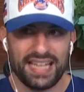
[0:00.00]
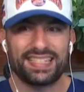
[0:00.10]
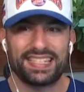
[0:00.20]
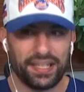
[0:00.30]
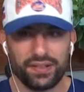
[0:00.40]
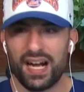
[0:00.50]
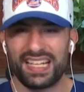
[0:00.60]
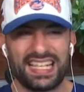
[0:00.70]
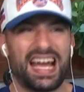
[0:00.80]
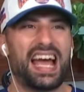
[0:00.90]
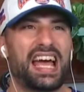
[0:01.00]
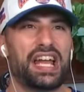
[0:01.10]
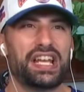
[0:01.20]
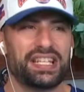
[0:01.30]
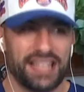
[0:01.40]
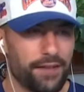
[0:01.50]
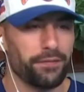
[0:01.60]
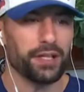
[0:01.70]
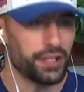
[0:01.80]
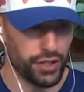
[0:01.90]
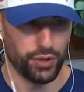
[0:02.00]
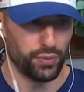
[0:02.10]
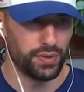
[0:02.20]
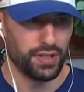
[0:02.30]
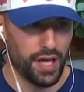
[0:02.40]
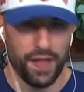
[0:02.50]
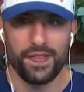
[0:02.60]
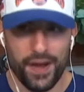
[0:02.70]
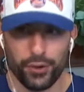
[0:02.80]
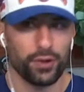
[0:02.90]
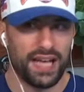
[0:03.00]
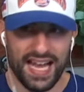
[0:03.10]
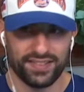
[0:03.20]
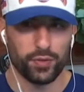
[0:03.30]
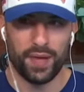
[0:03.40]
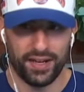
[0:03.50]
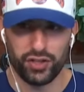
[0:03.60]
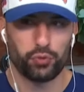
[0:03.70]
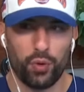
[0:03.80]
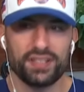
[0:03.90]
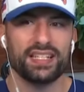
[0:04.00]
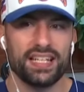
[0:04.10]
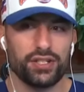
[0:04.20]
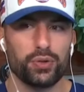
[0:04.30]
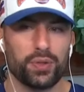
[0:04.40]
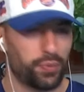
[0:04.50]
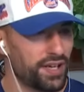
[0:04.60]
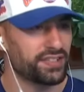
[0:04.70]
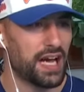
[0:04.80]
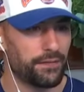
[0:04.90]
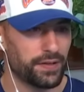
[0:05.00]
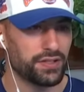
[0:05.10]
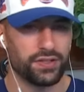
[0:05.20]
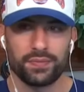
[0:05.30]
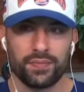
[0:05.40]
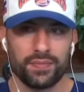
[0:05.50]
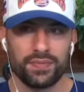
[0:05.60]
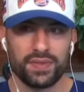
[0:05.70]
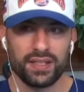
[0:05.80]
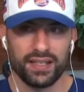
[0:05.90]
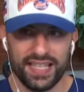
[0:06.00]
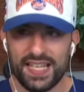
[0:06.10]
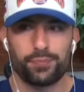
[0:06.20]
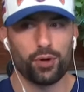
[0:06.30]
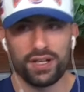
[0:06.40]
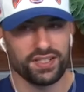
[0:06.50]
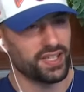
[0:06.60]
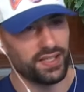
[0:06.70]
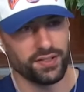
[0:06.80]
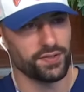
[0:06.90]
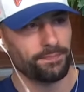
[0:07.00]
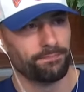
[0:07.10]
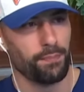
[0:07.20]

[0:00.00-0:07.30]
And Sirianni definitely knew they were going to ask him about it because what did he do in the press conference? He brought his kids.